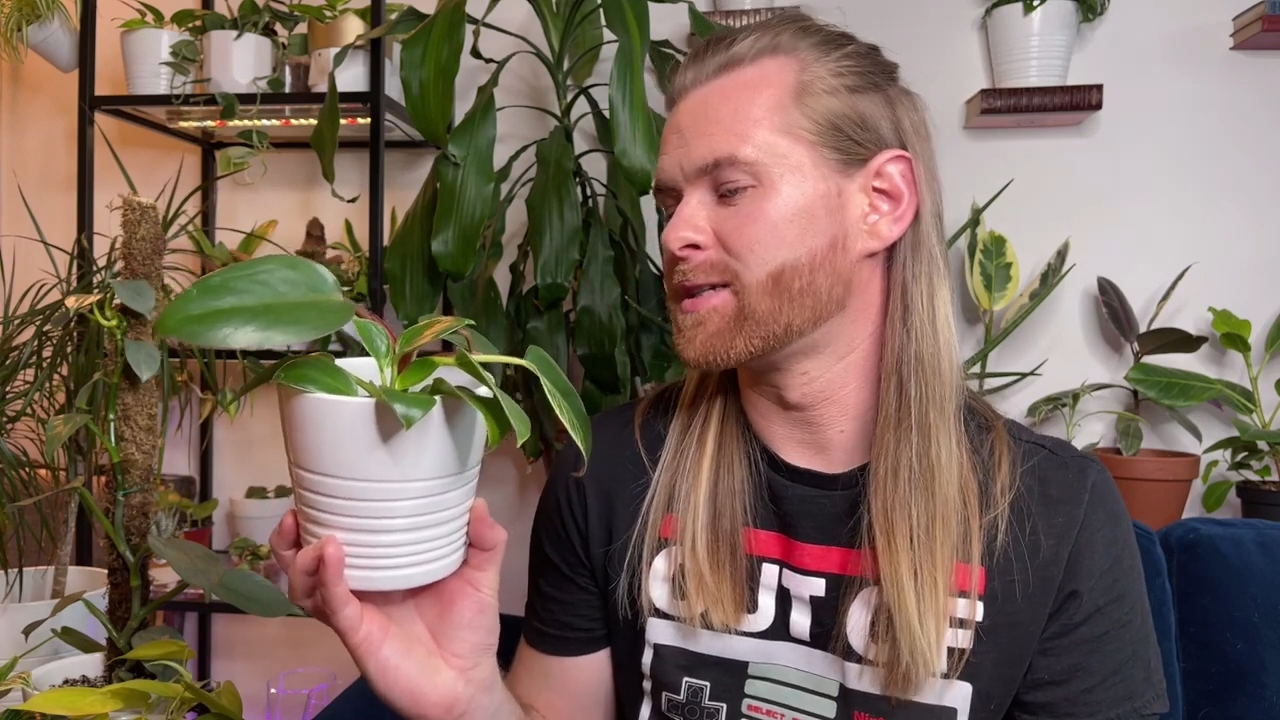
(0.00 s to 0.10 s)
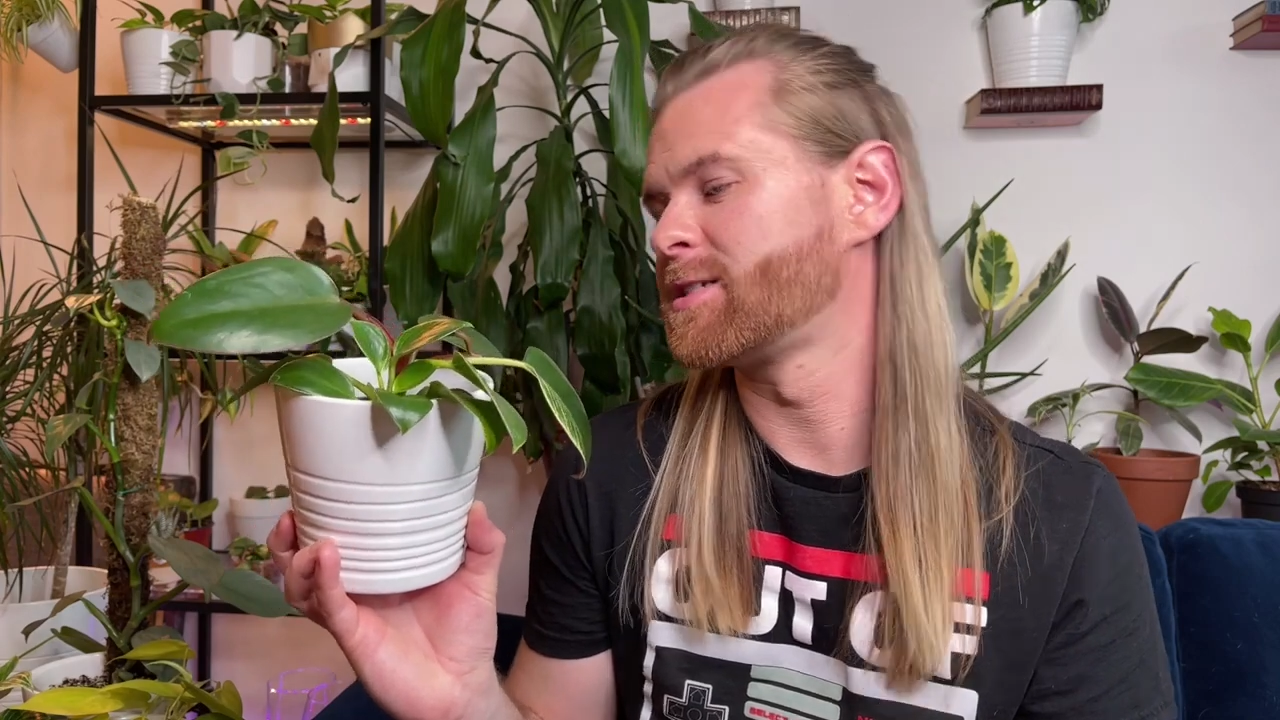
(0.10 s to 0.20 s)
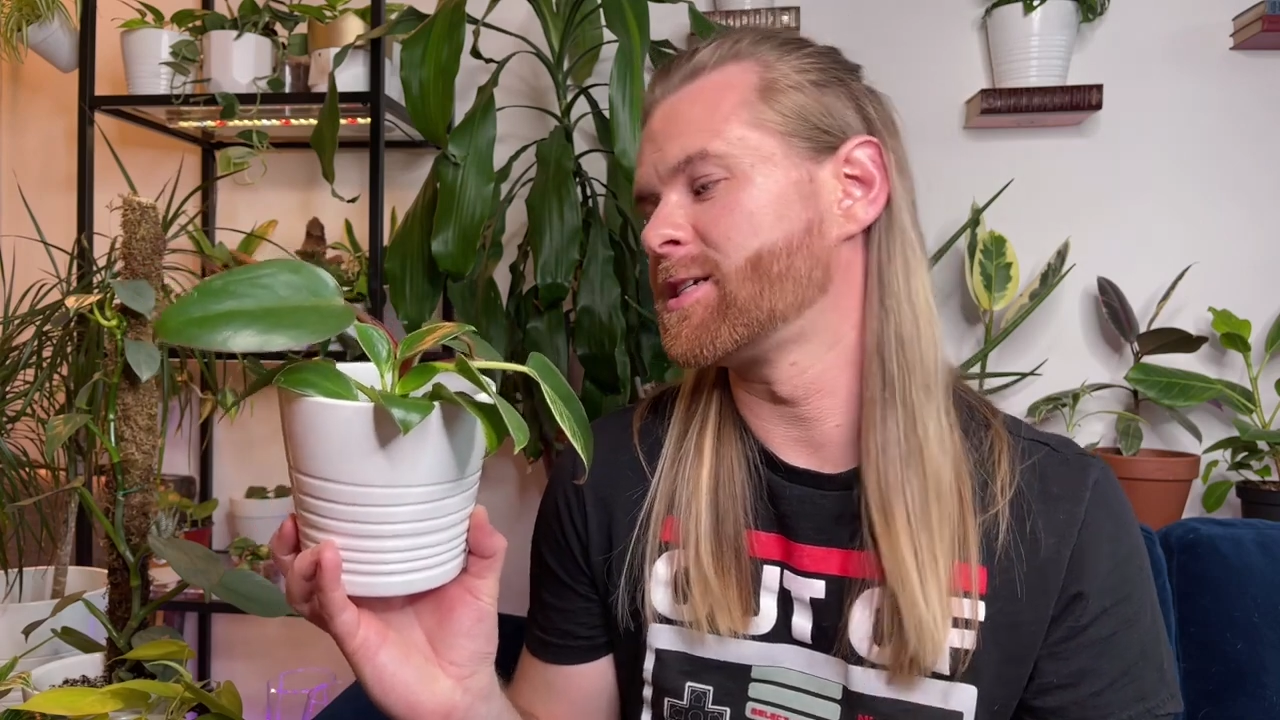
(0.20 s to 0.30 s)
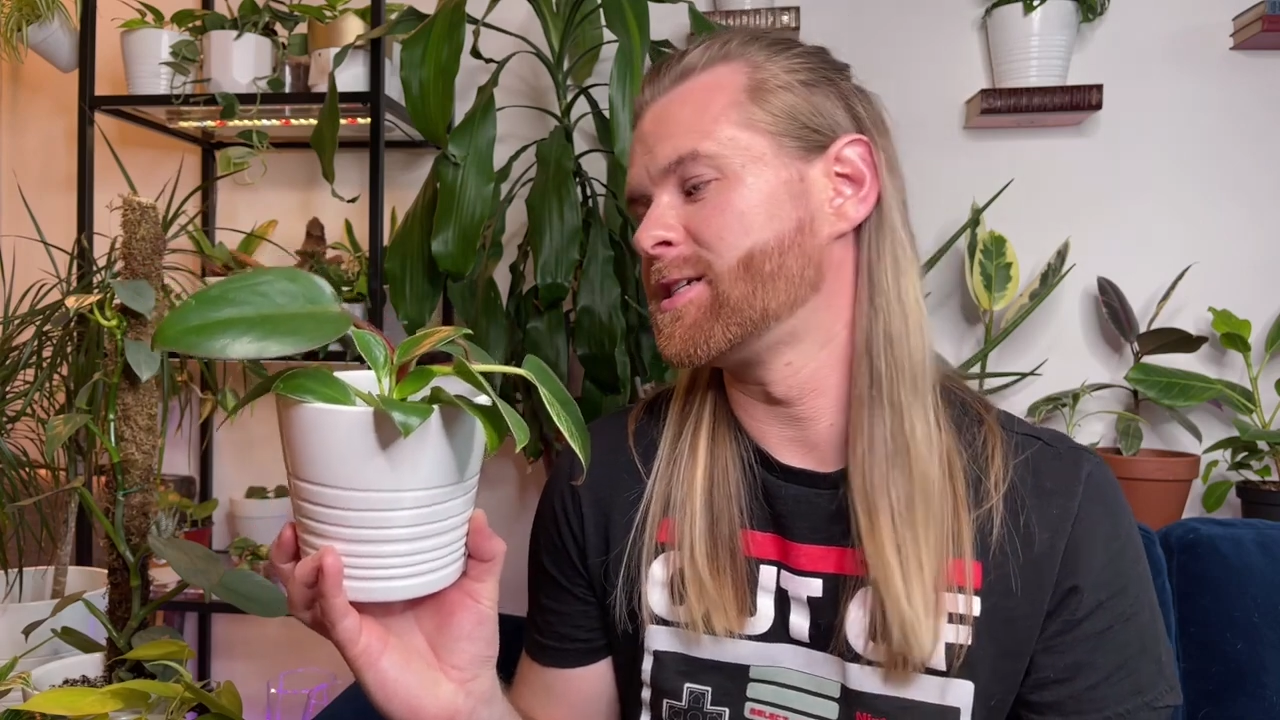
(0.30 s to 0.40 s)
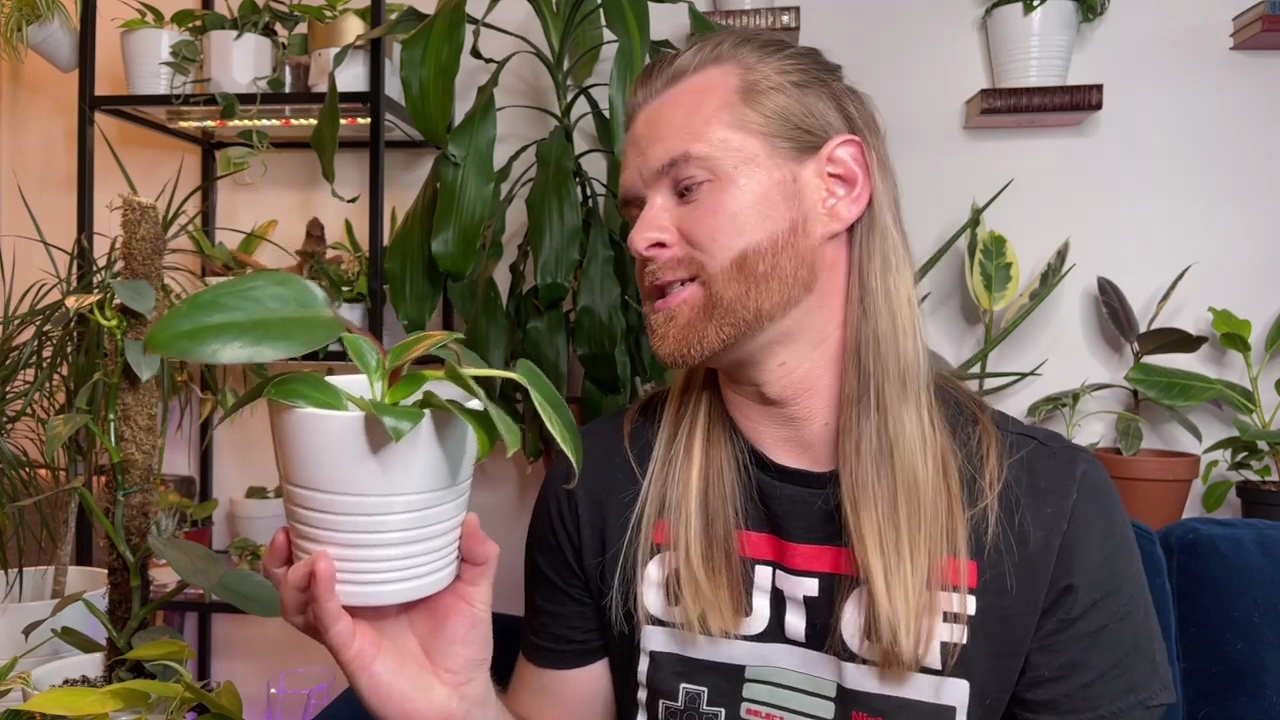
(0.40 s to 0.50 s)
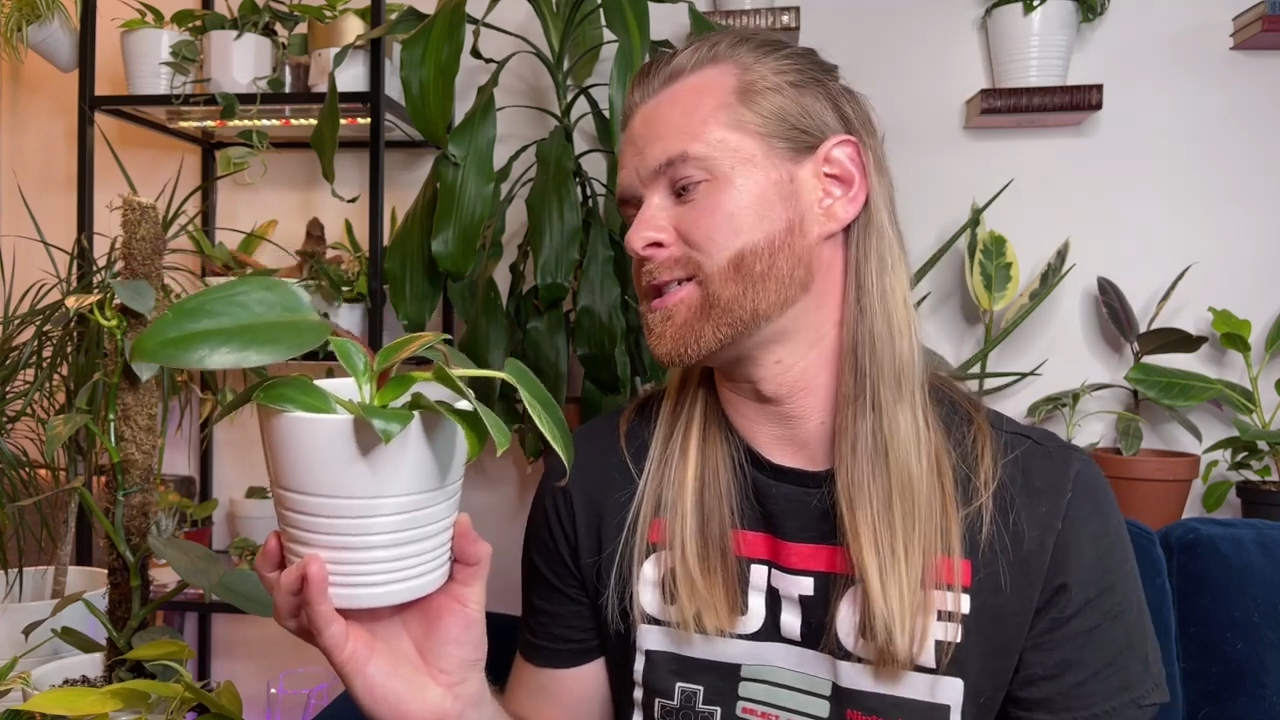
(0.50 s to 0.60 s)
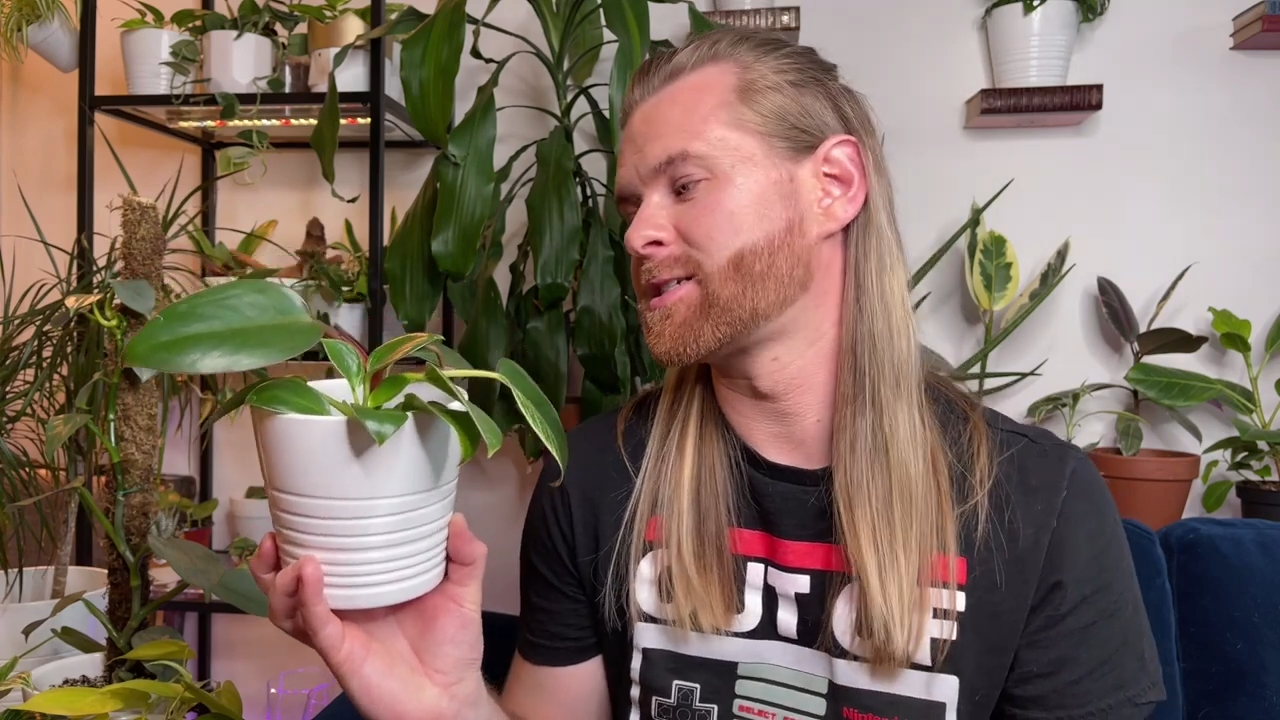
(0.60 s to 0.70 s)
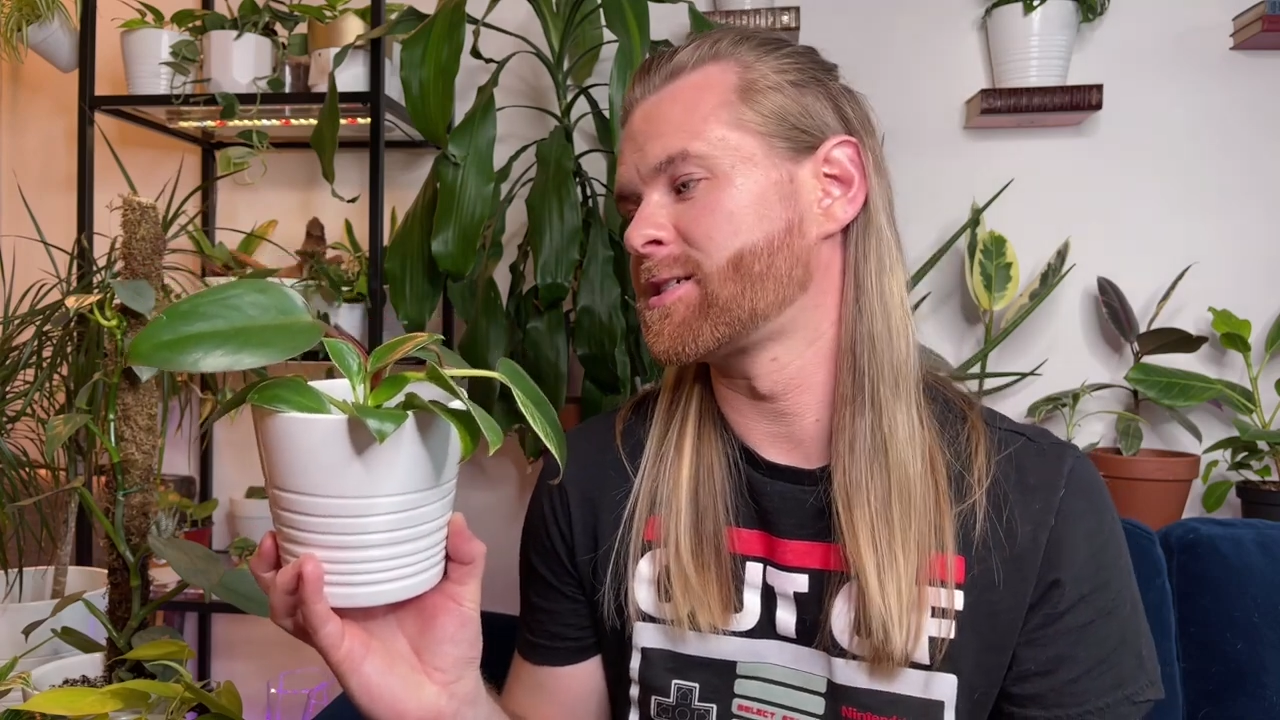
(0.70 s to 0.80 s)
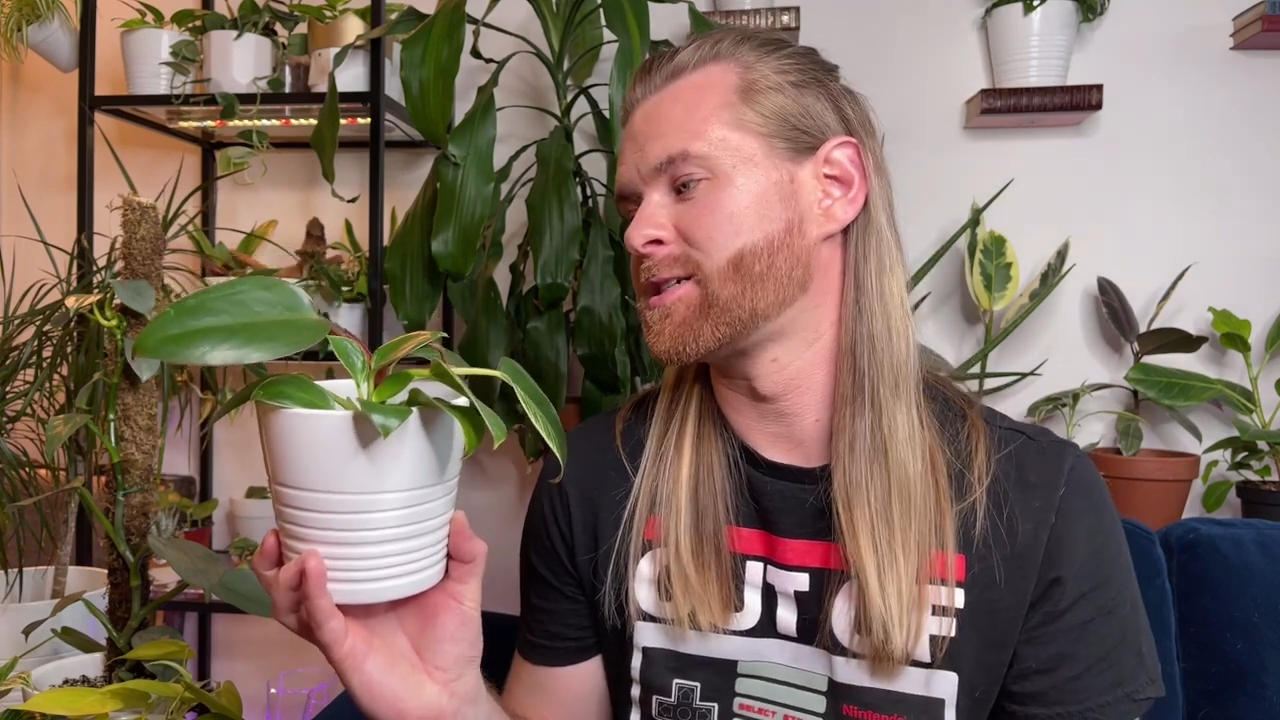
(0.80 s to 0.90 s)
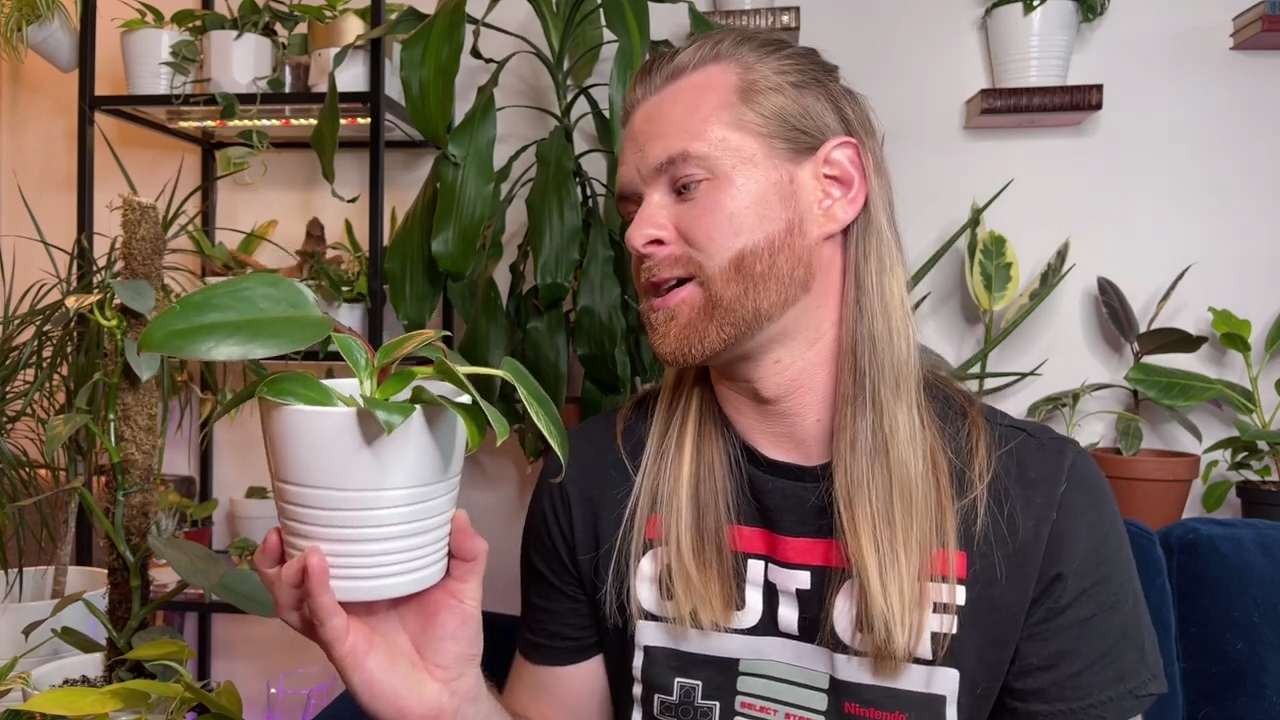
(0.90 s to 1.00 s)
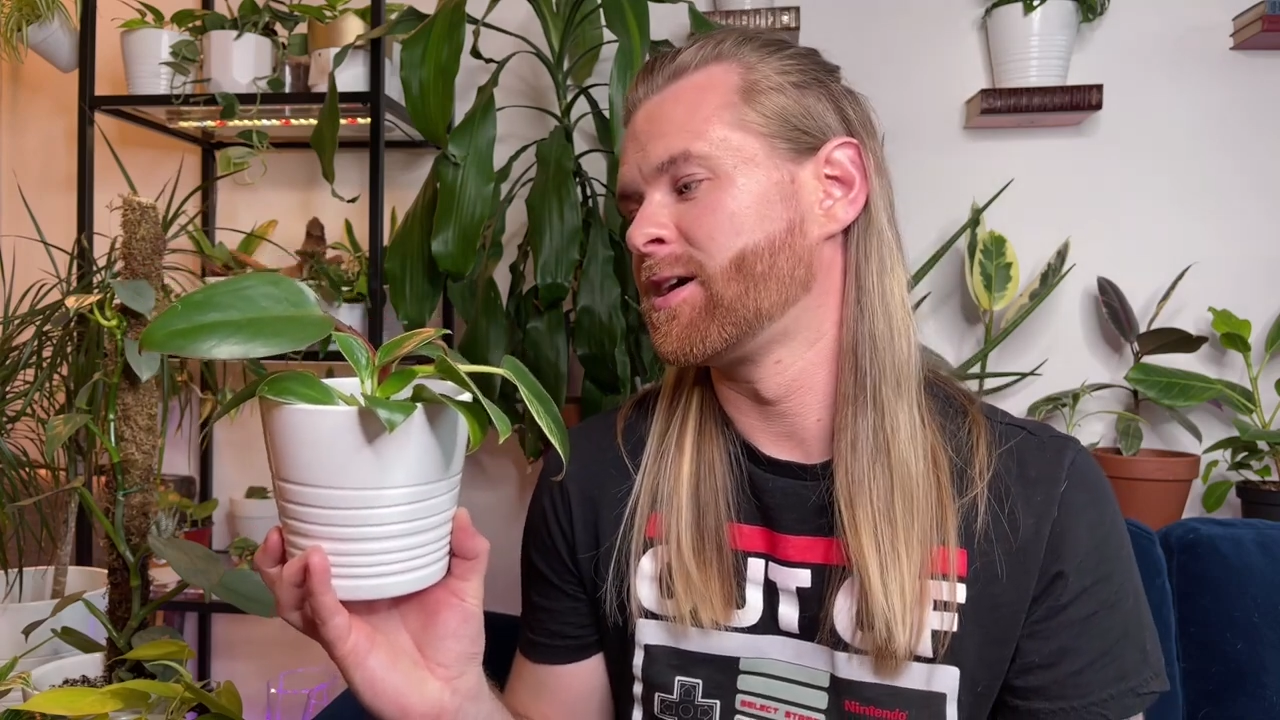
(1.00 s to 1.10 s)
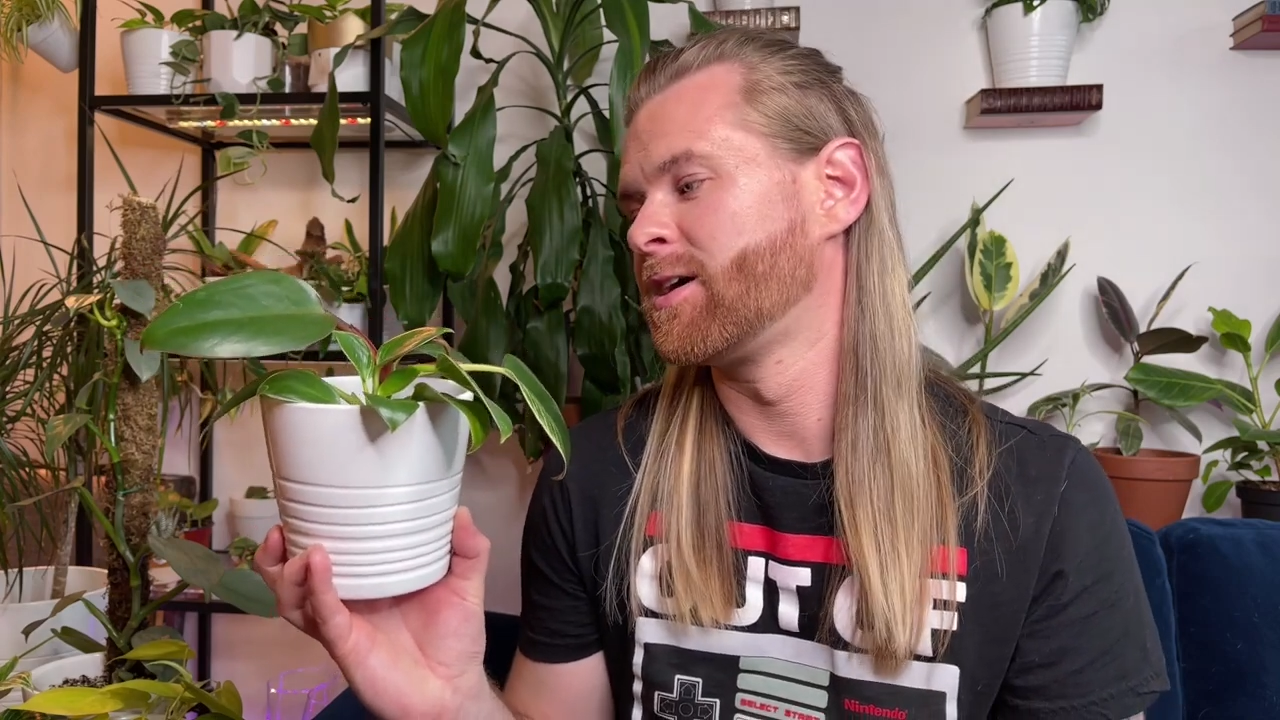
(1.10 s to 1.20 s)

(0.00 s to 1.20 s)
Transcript: since